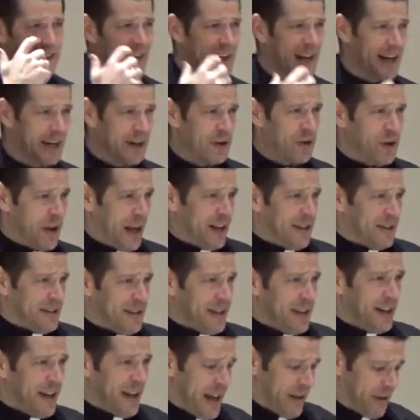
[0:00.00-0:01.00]
that kind of is,
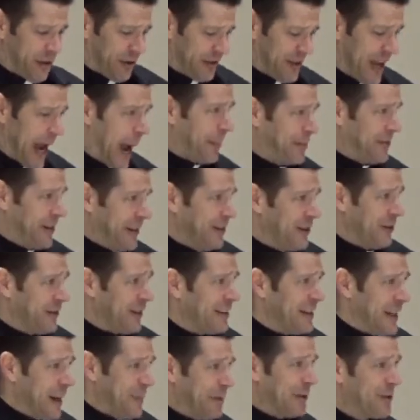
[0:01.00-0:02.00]
it taps into
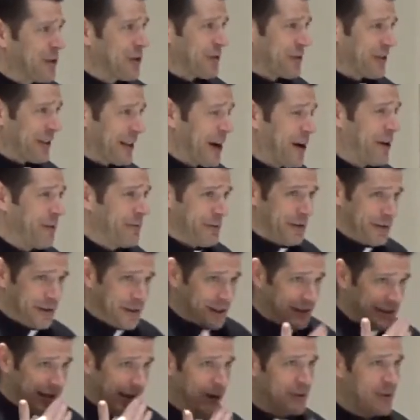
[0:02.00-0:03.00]
the deepest
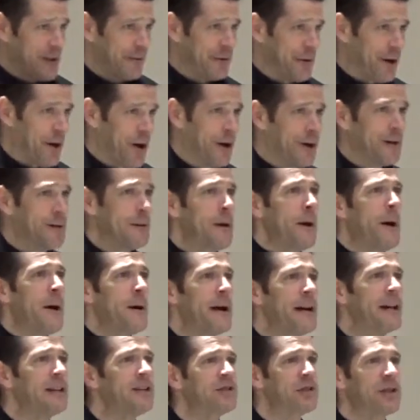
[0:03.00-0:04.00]
desires of your heart,
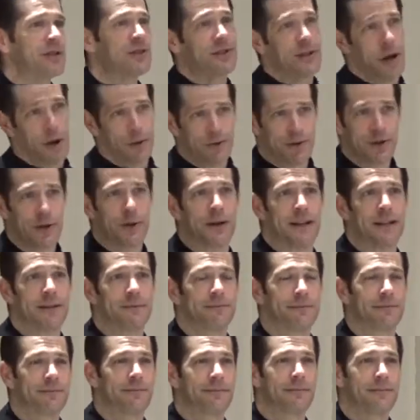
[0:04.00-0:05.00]
is just don't do it.
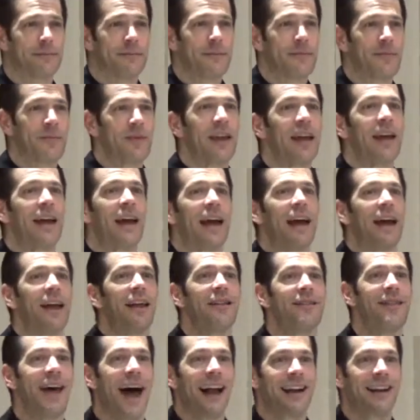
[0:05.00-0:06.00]

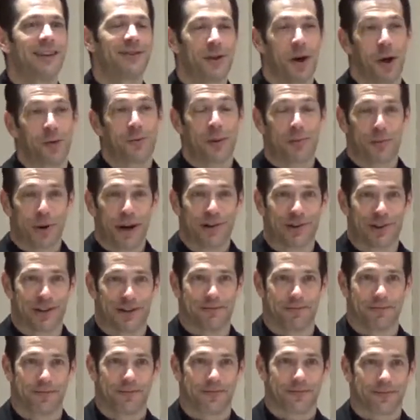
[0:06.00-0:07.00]
That is called repression.
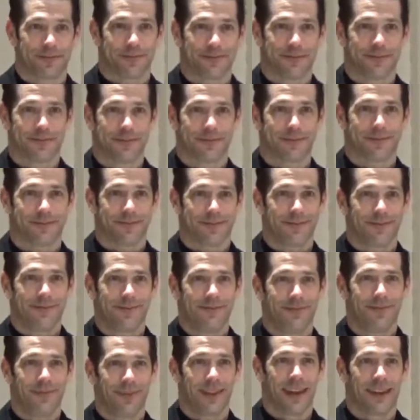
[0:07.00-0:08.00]

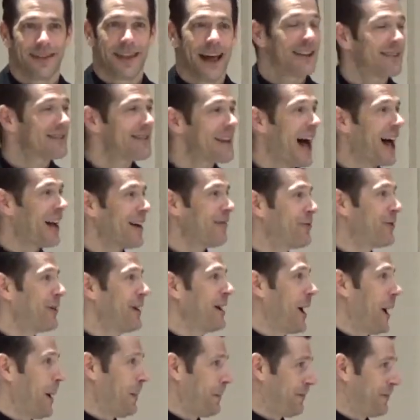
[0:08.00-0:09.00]
That's not
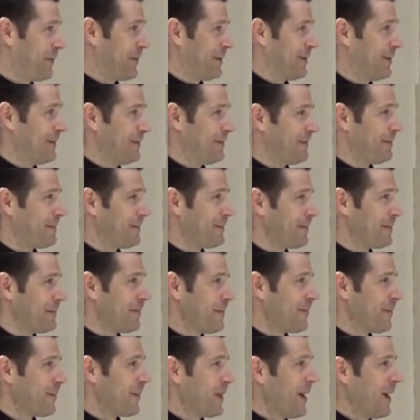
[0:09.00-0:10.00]
very helpful.
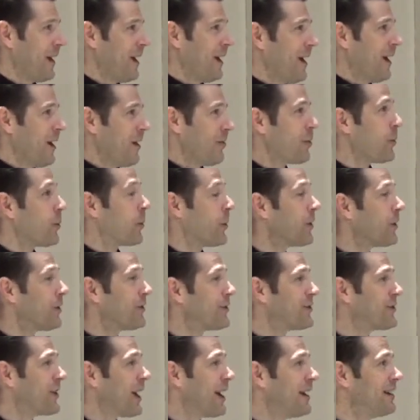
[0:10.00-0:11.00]
The
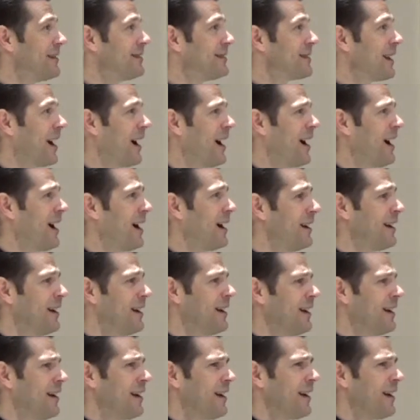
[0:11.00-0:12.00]
world says,
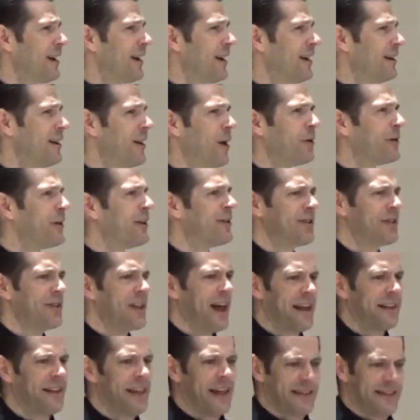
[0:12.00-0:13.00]
no, listen,
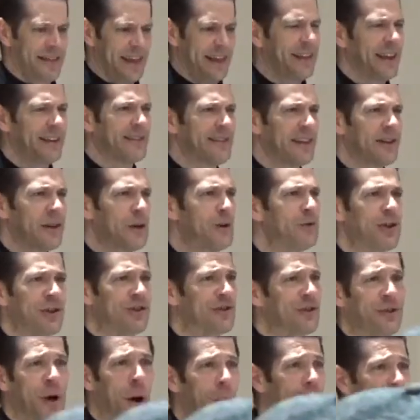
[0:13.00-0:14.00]
that thing that's in you,
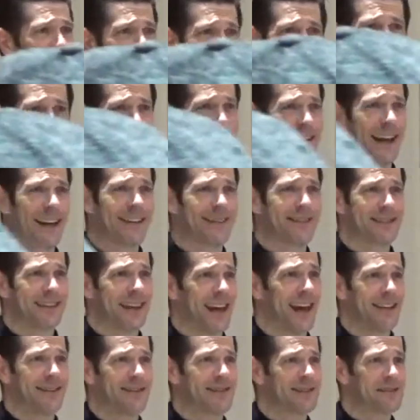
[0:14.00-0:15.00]
just go do it.
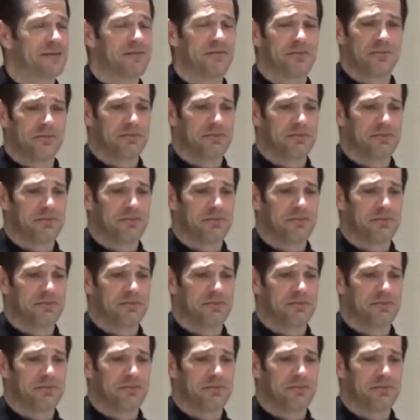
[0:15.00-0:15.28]
It